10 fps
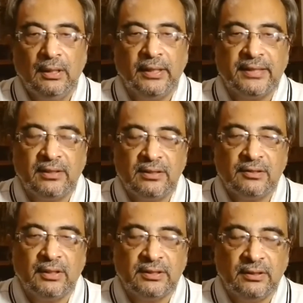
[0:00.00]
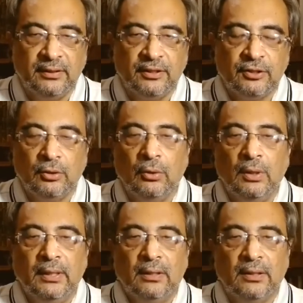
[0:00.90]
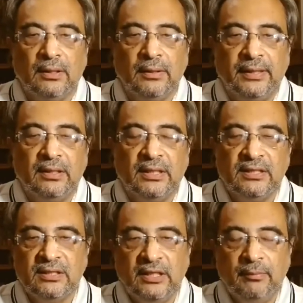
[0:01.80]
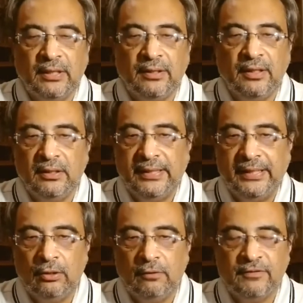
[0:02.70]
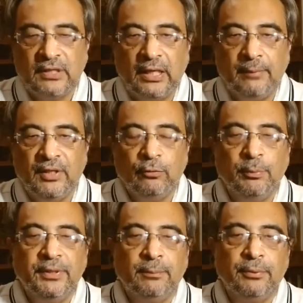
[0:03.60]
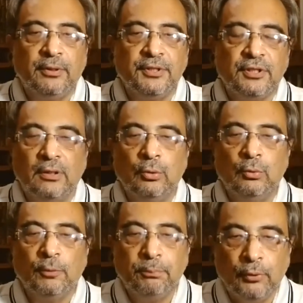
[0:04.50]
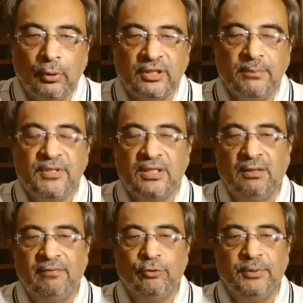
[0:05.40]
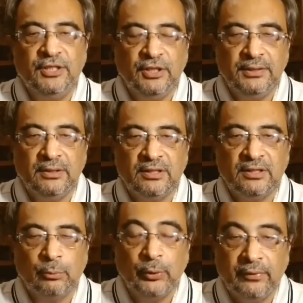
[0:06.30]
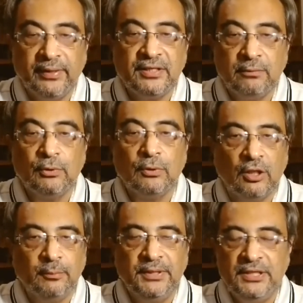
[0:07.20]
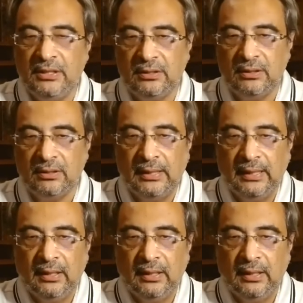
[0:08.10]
as it is translated. So the it does seem that near the end of time there would be a person who would pose himself to be Jesus, whereas he would not be Jesus